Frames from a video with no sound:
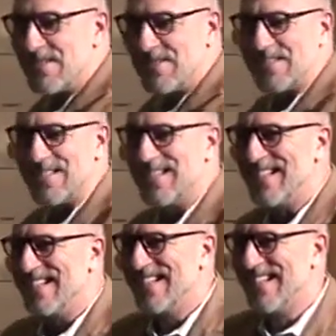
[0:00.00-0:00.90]
I just want
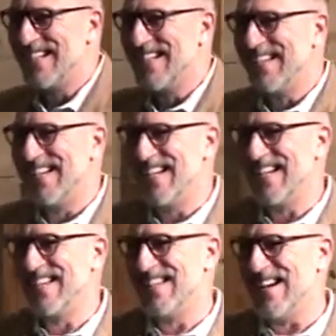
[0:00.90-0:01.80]
Jesus to come back already.